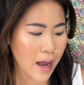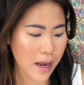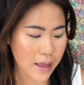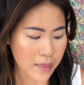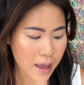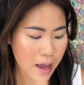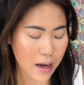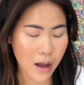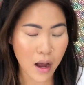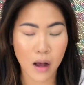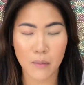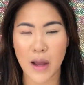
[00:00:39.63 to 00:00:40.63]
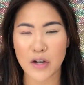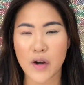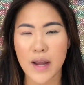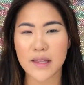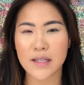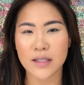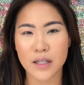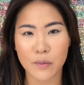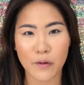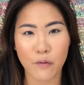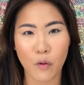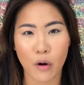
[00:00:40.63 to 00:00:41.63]
And then I tried this look
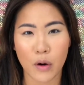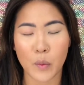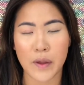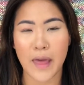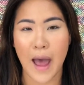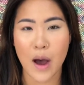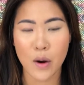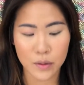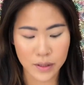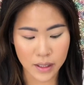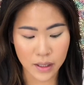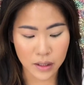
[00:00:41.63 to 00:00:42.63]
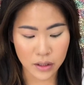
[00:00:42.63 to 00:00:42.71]
before without